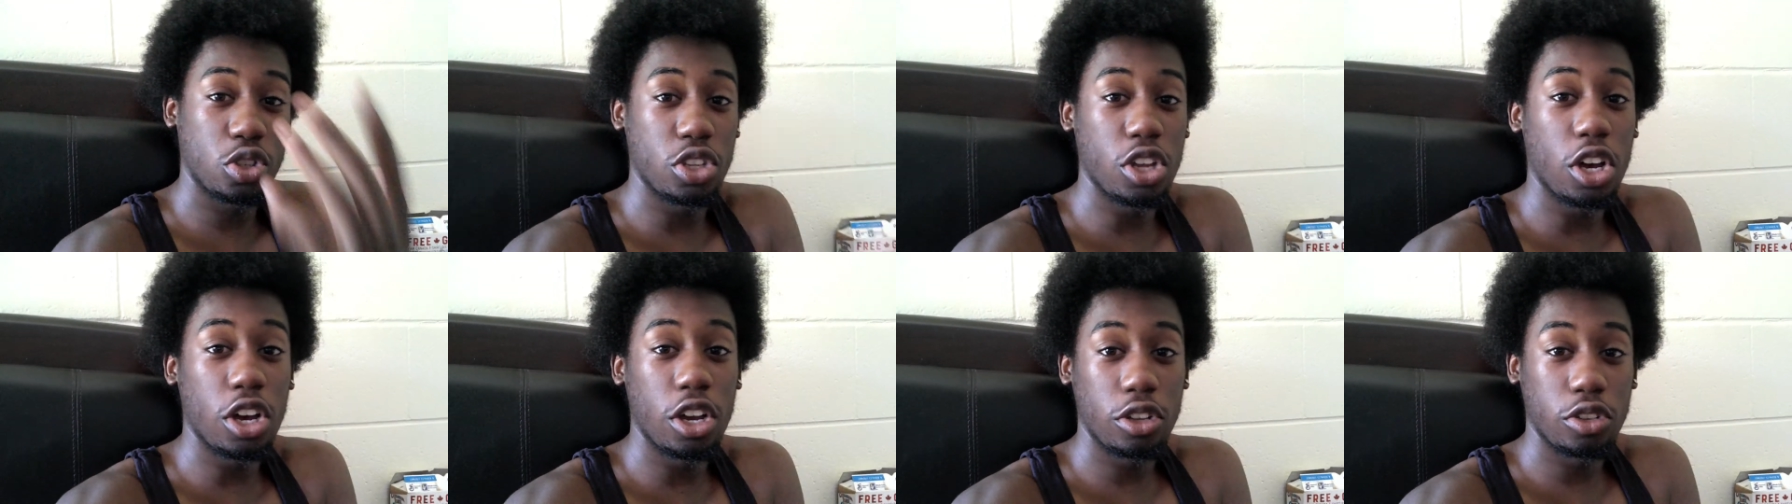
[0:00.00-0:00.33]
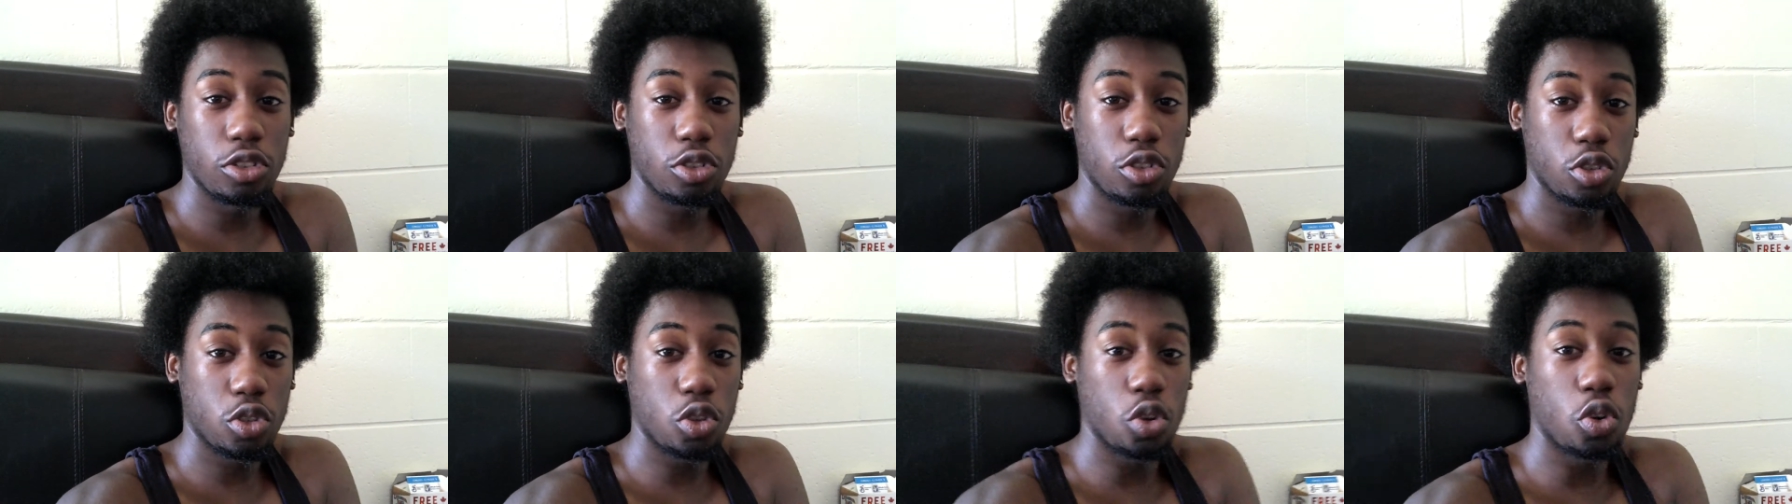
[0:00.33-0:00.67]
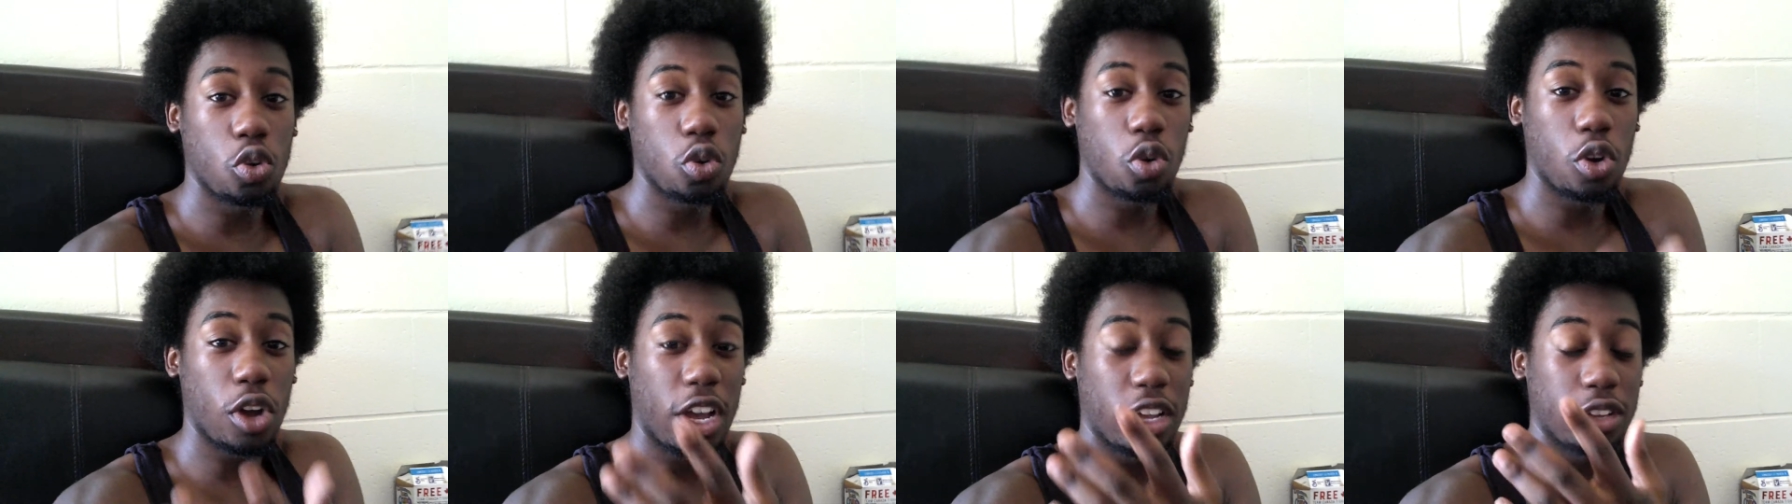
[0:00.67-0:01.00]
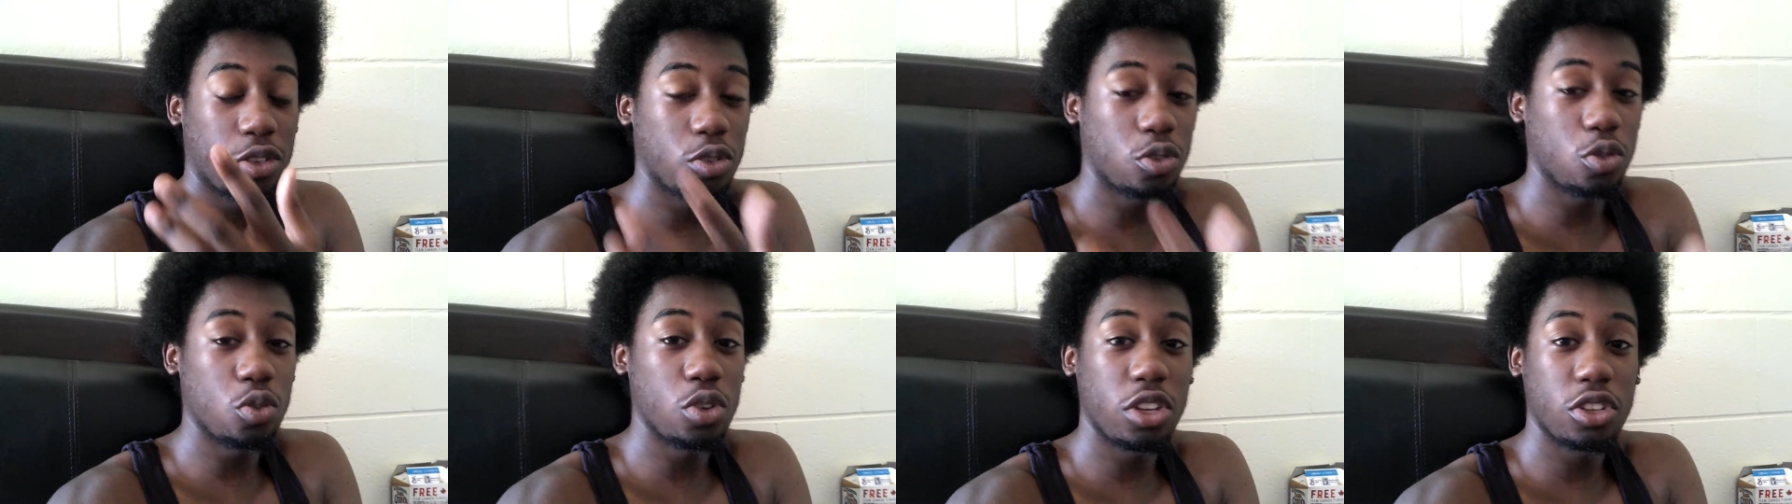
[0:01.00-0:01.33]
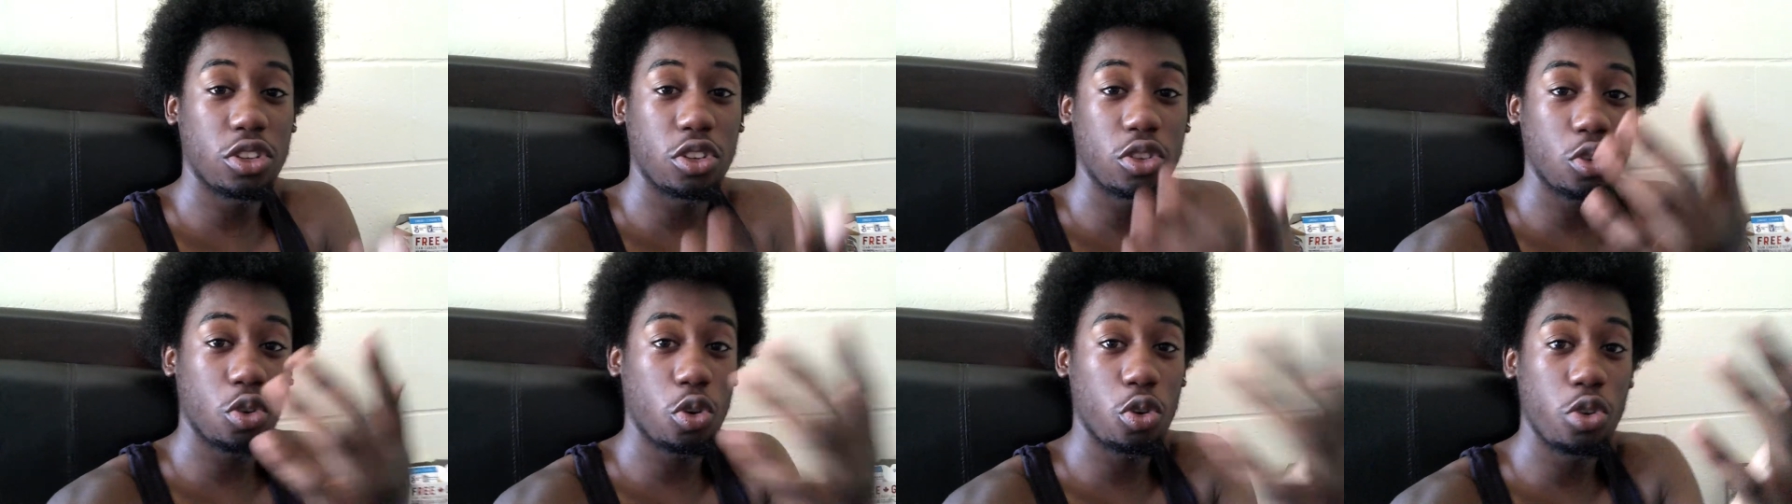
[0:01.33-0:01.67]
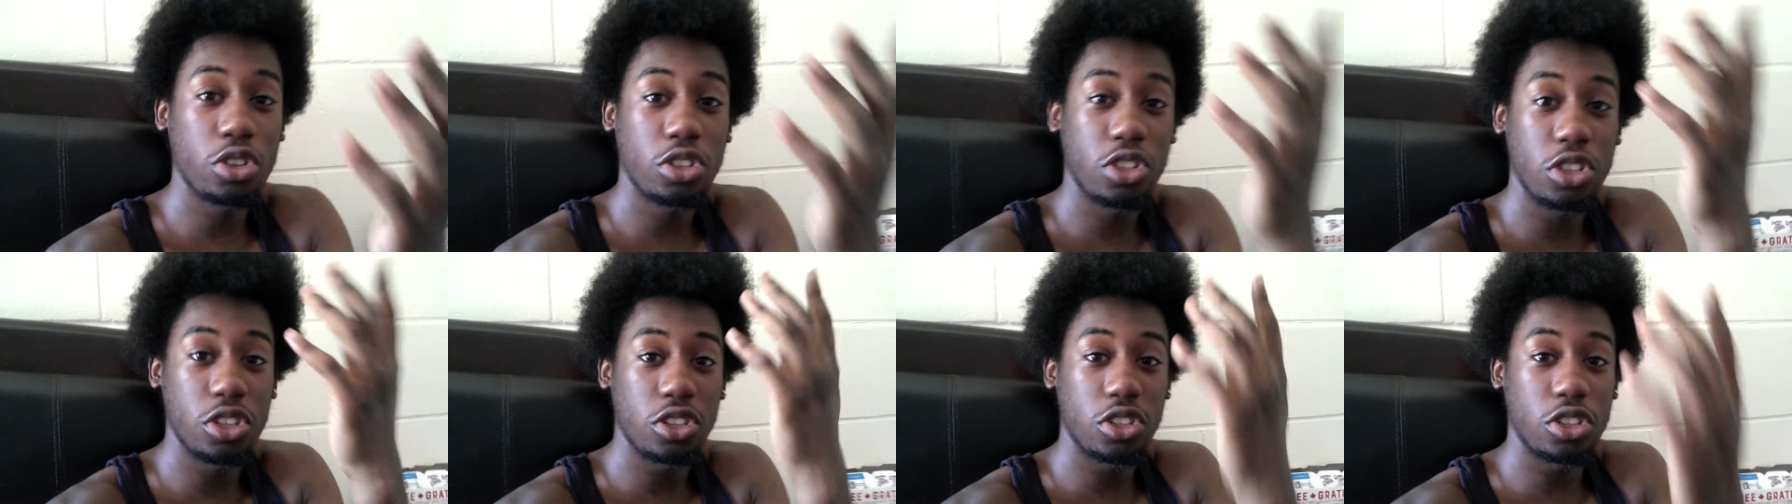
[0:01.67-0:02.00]
done so as soon as this
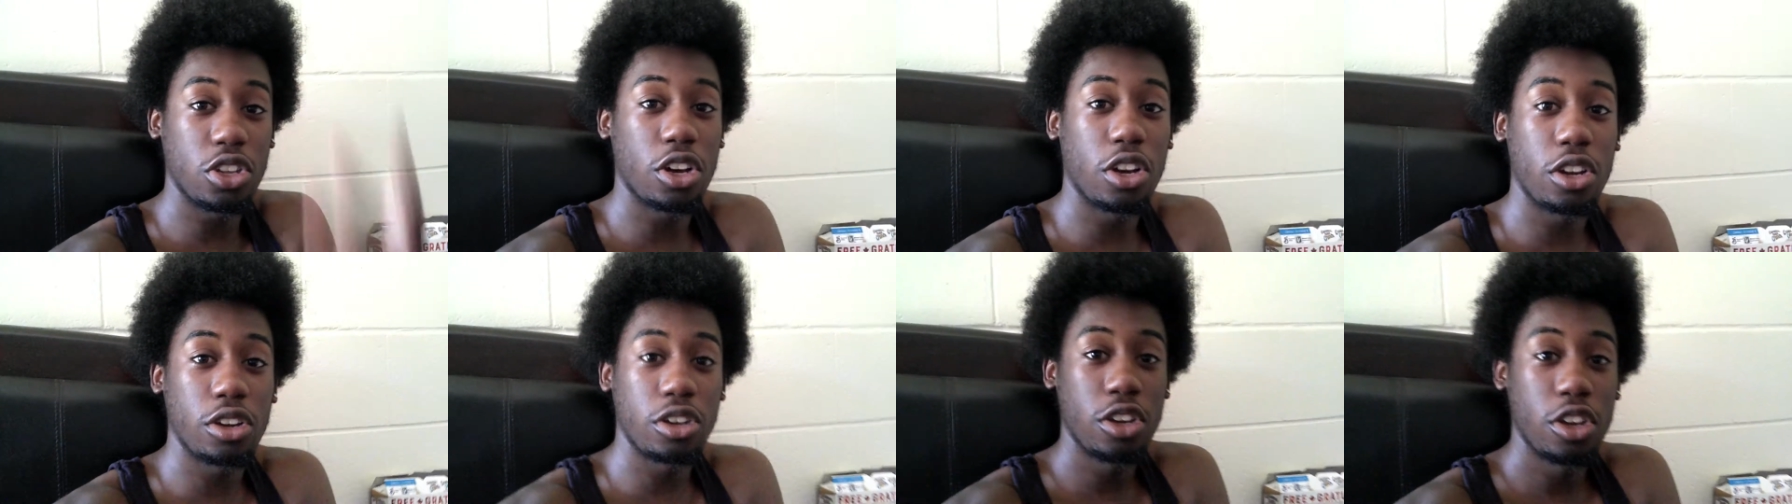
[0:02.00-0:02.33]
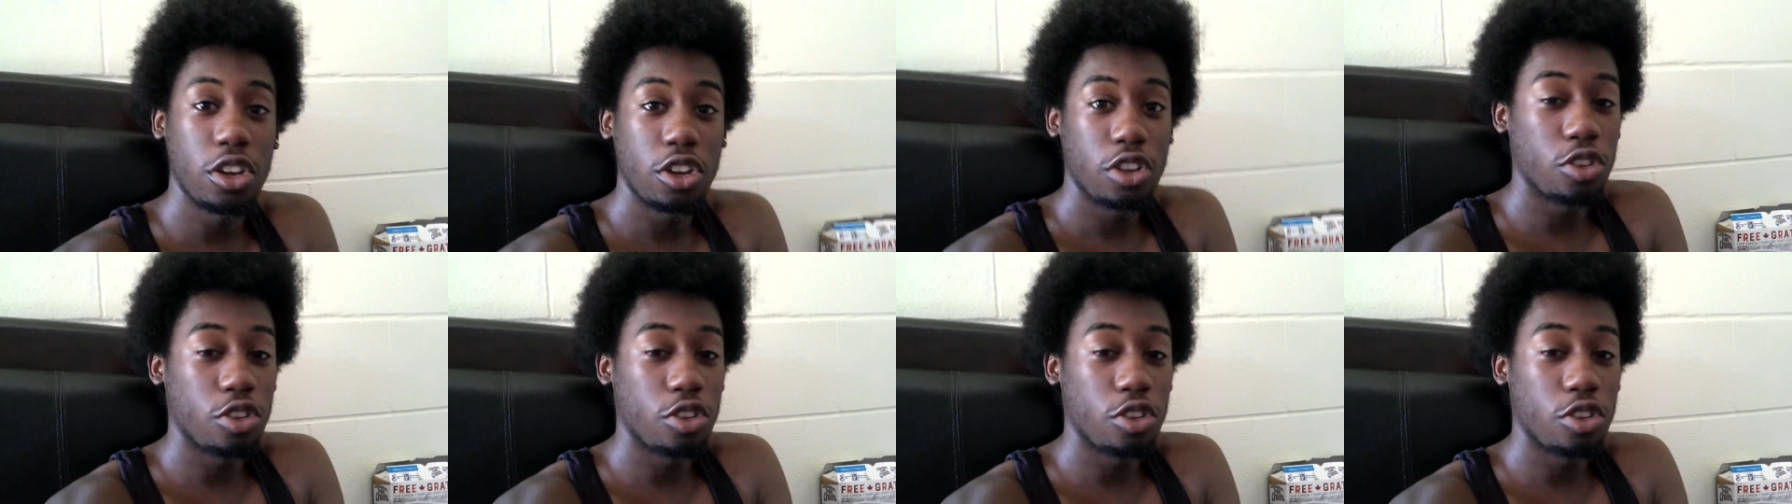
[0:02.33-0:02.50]
quarantine is done